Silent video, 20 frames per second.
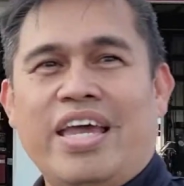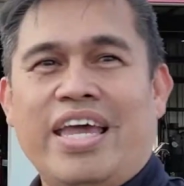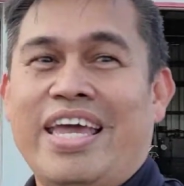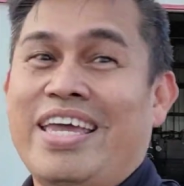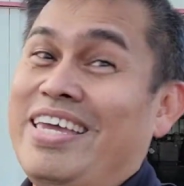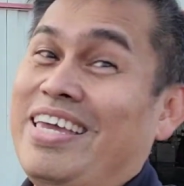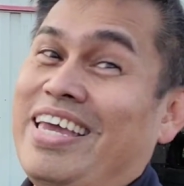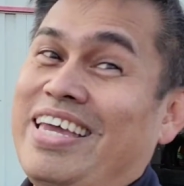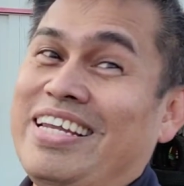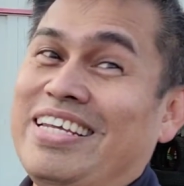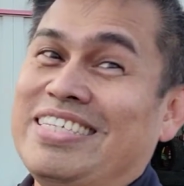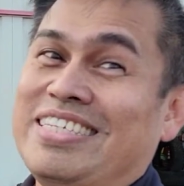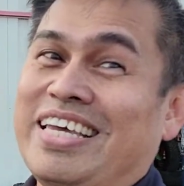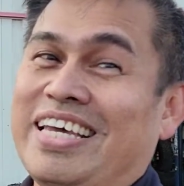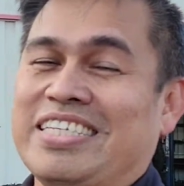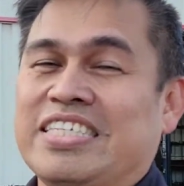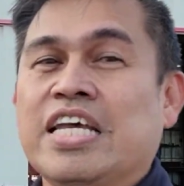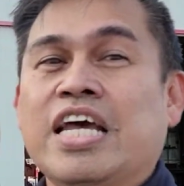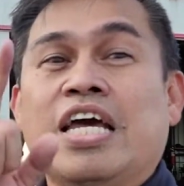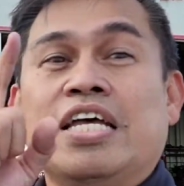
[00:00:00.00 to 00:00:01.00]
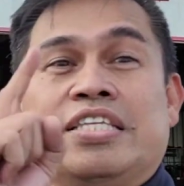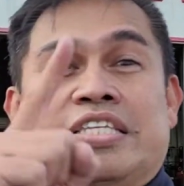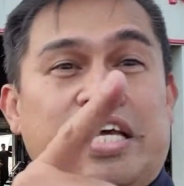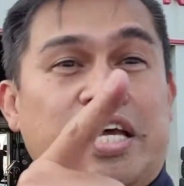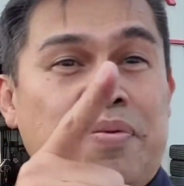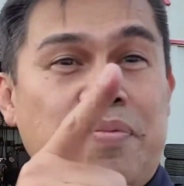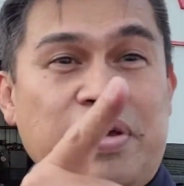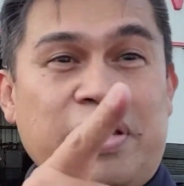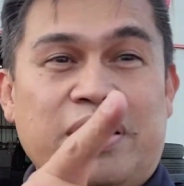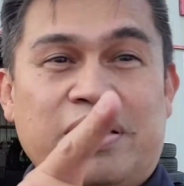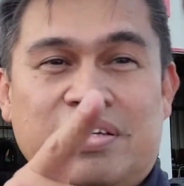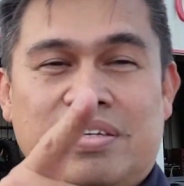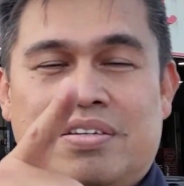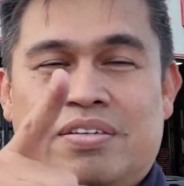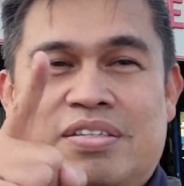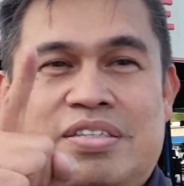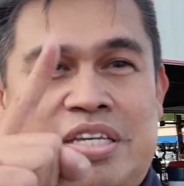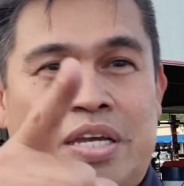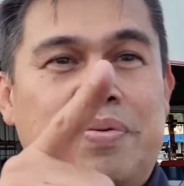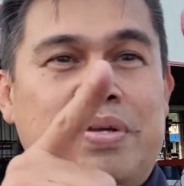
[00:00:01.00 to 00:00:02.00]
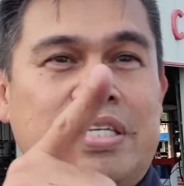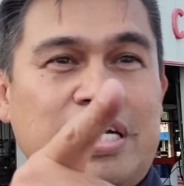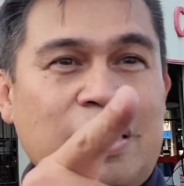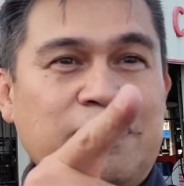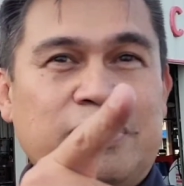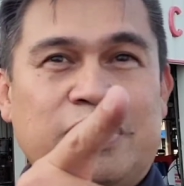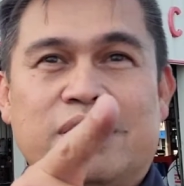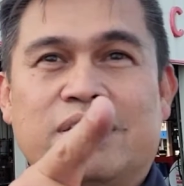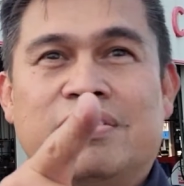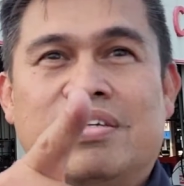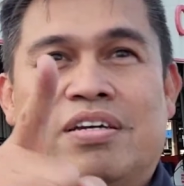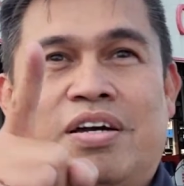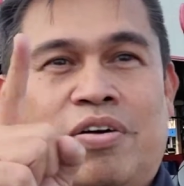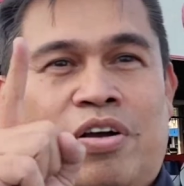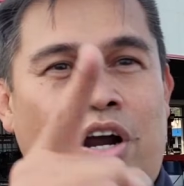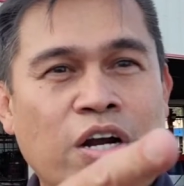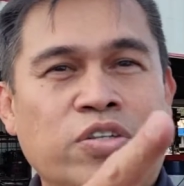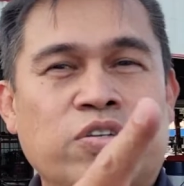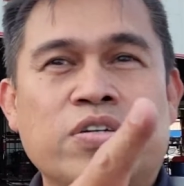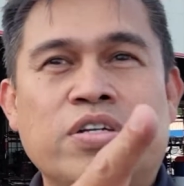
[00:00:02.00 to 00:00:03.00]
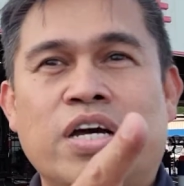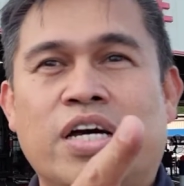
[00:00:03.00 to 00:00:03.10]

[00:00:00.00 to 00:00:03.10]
AE86. Timmy Thompson, Cartoon